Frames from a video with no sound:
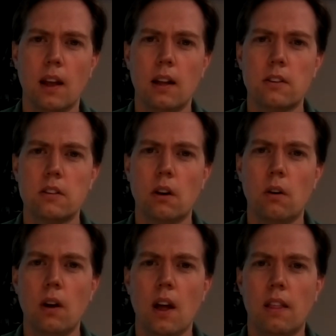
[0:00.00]
And
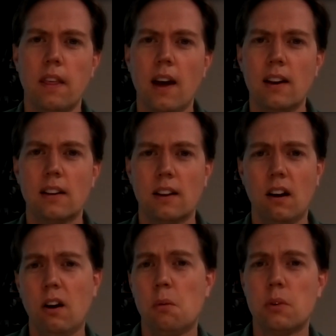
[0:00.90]
so that
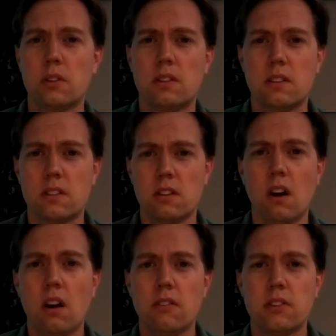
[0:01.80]
almost
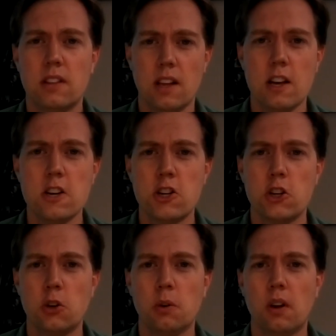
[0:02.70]
solves the
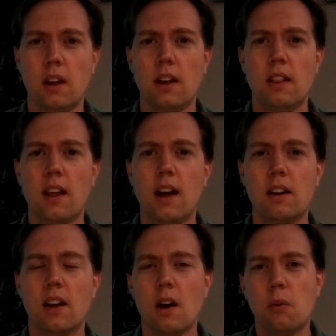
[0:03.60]
issue in that
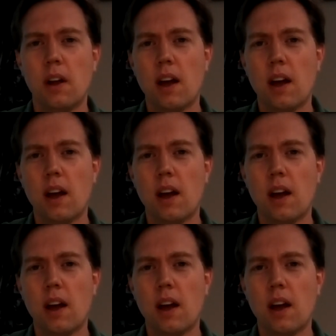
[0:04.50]
we